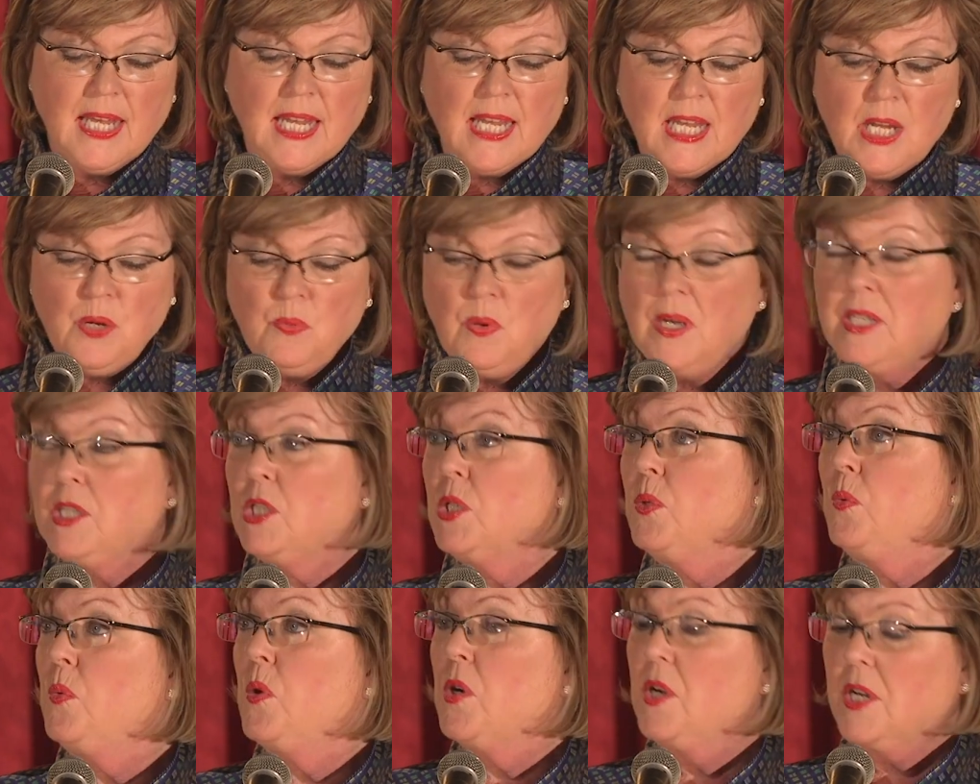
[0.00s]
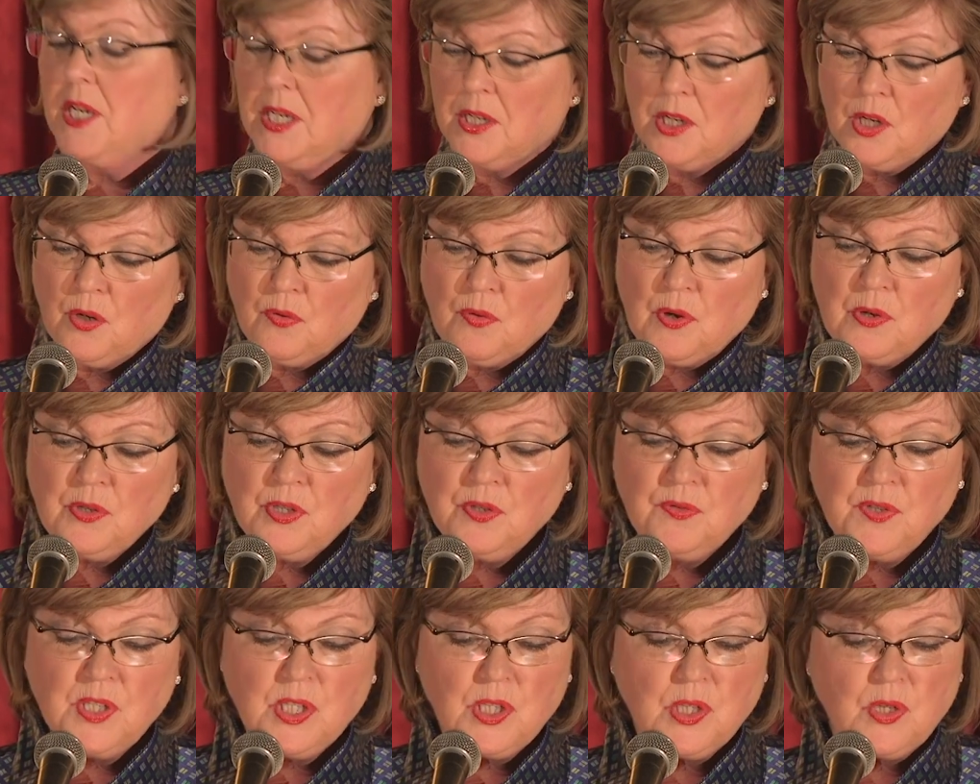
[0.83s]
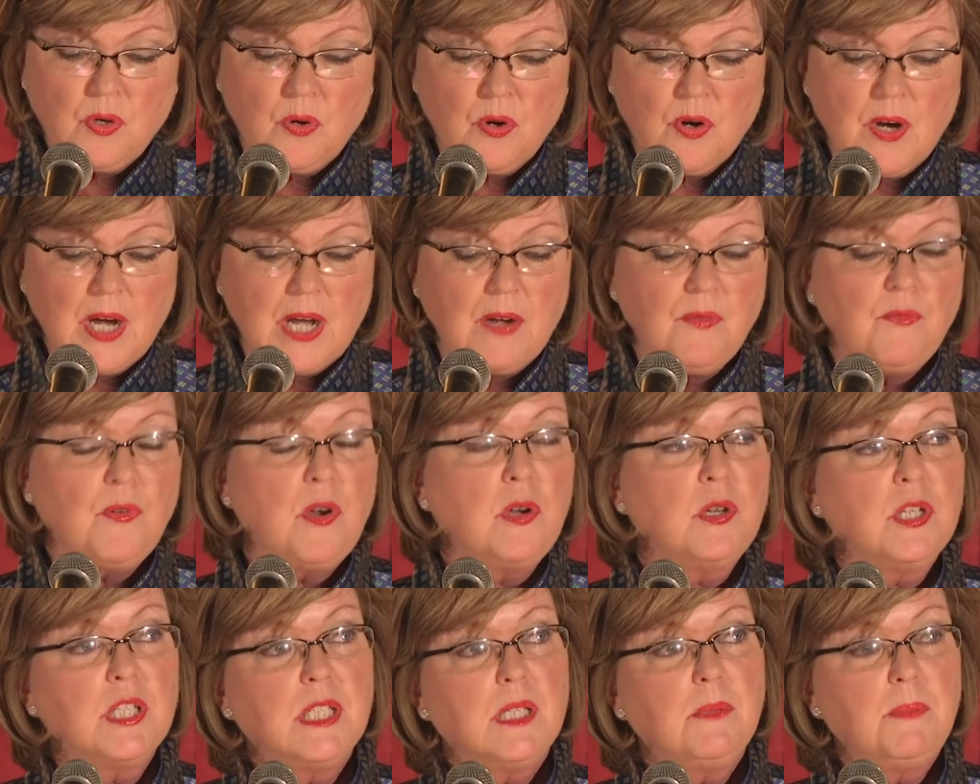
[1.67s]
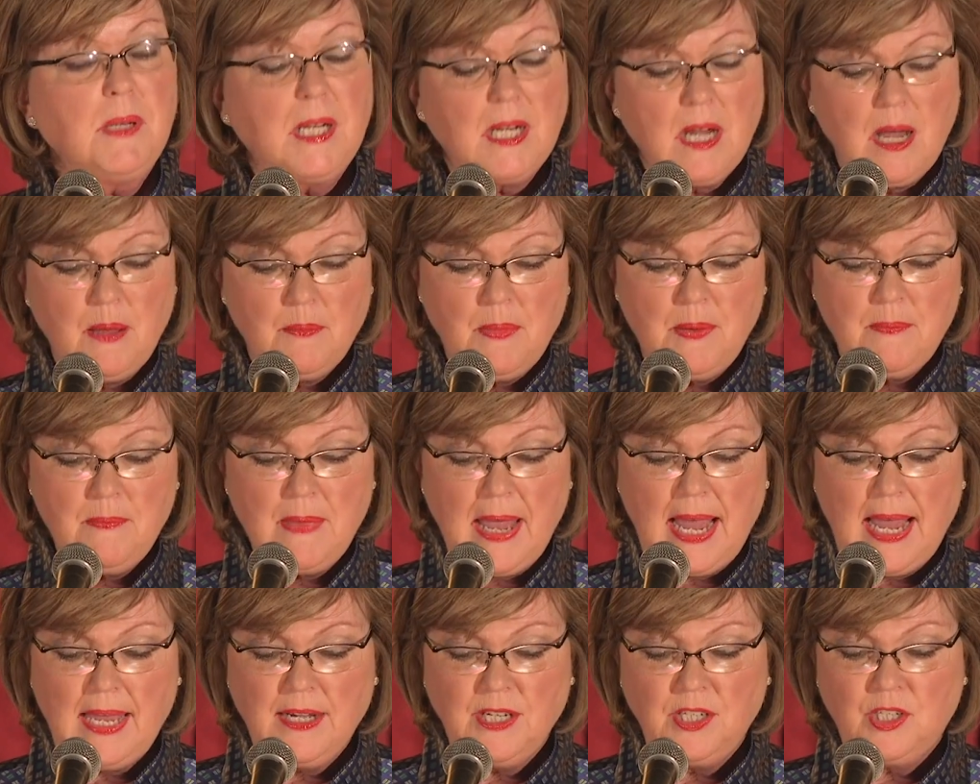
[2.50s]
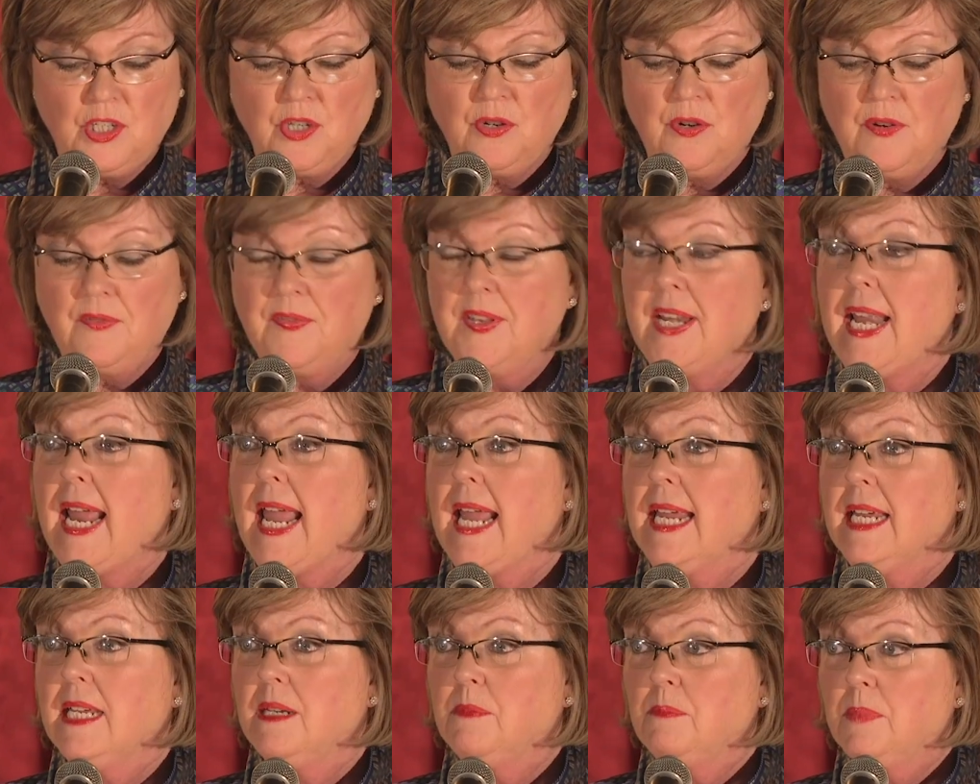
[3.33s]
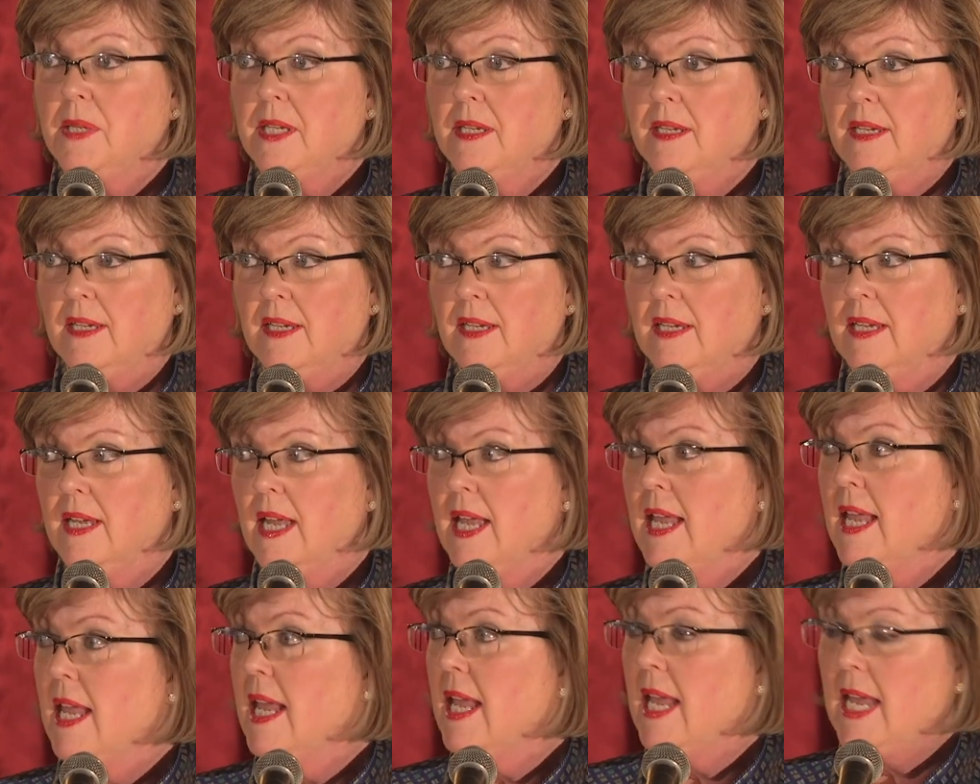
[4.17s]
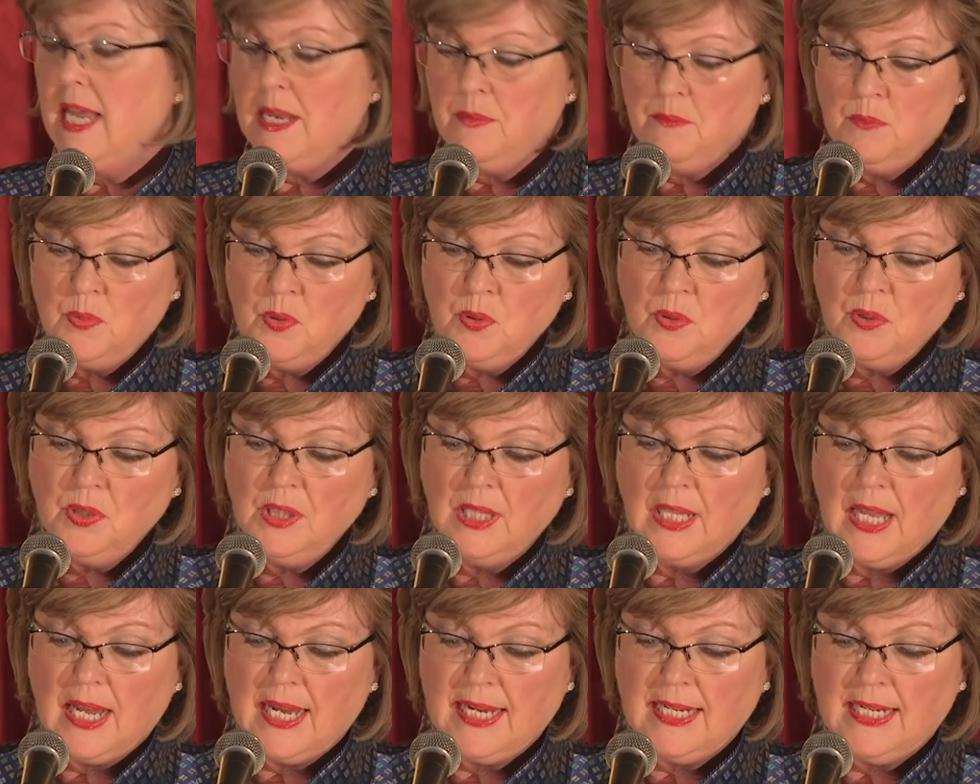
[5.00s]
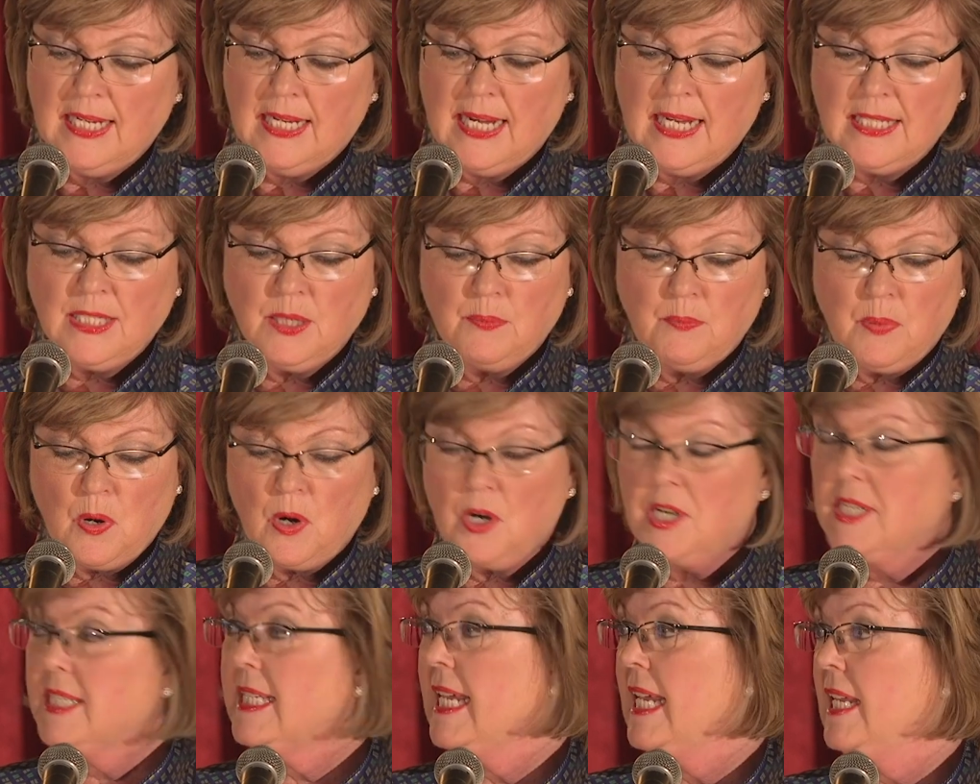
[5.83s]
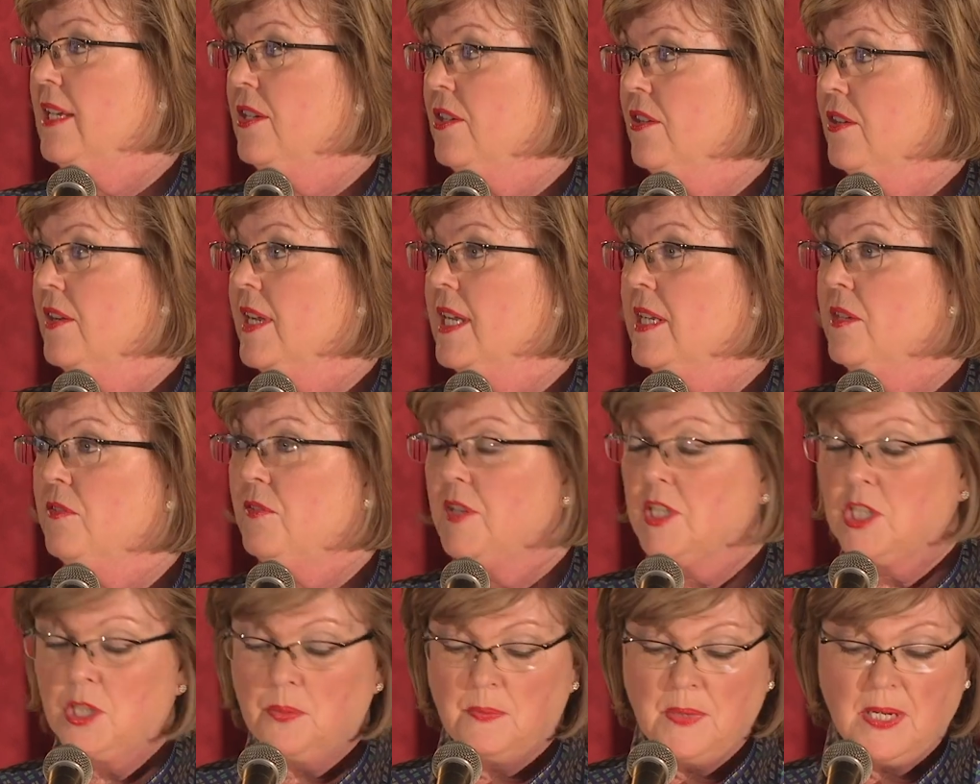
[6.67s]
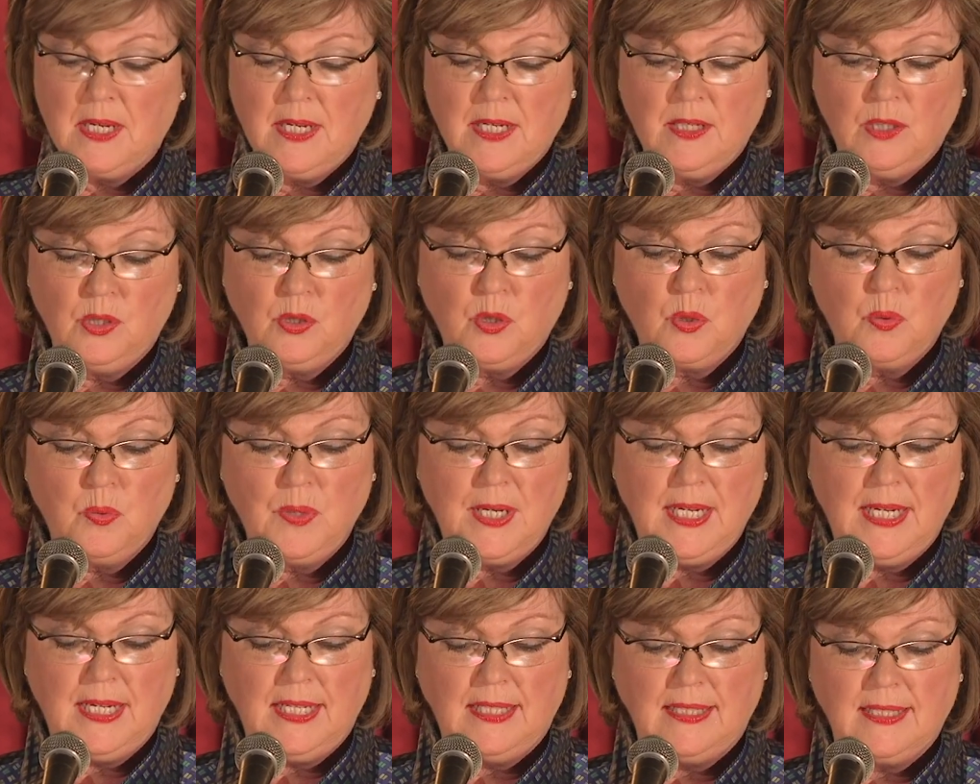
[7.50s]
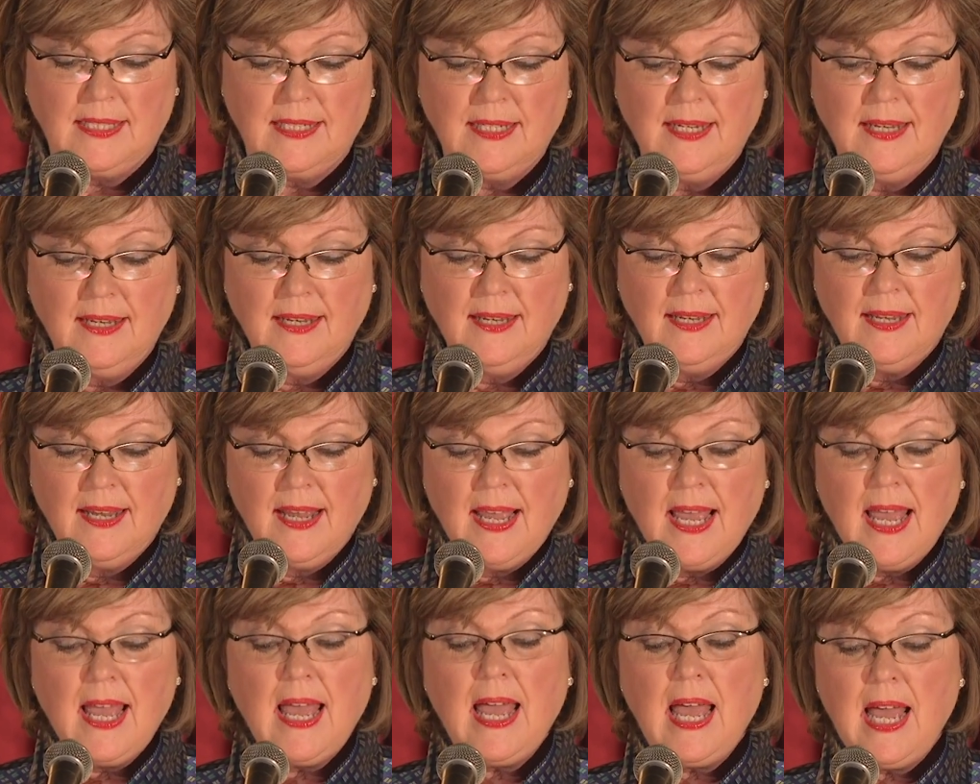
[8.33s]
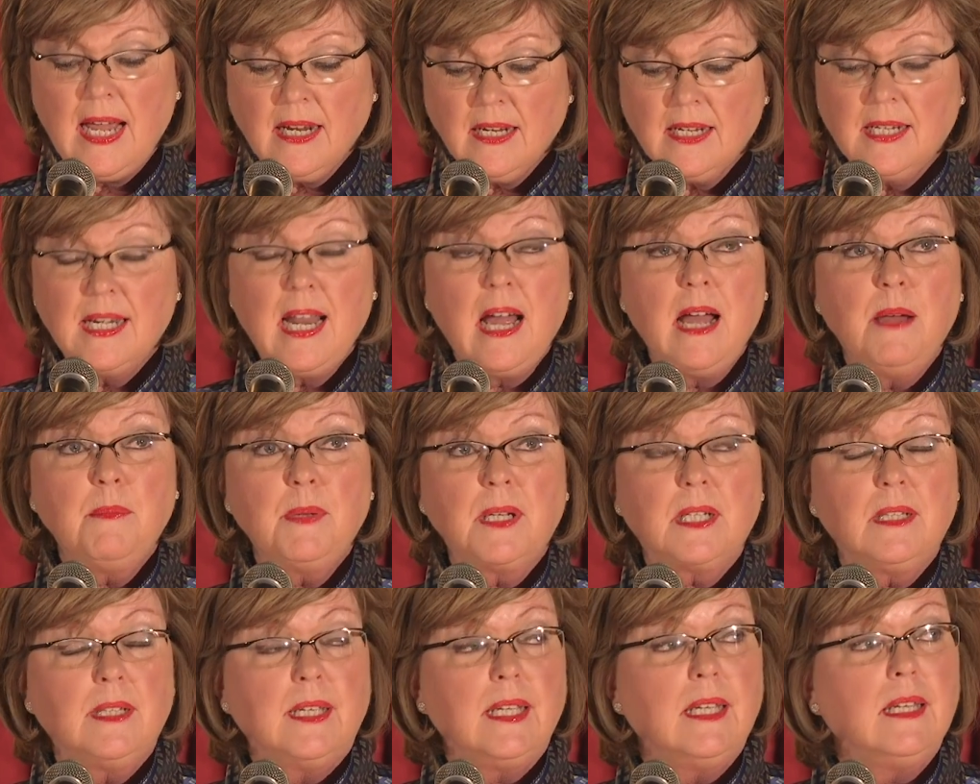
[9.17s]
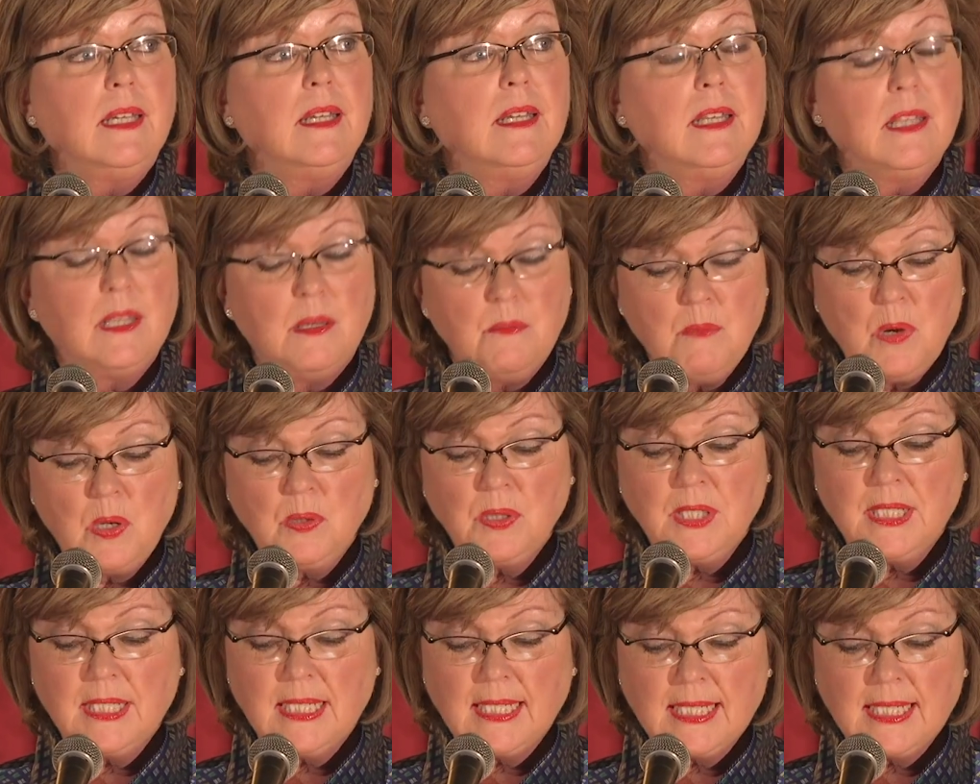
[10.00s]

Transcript: He went to work in a grocery store and rose to become a manager of an A&P and moonlighted as a bartender in Richmond Hill, Queens. Economically, the most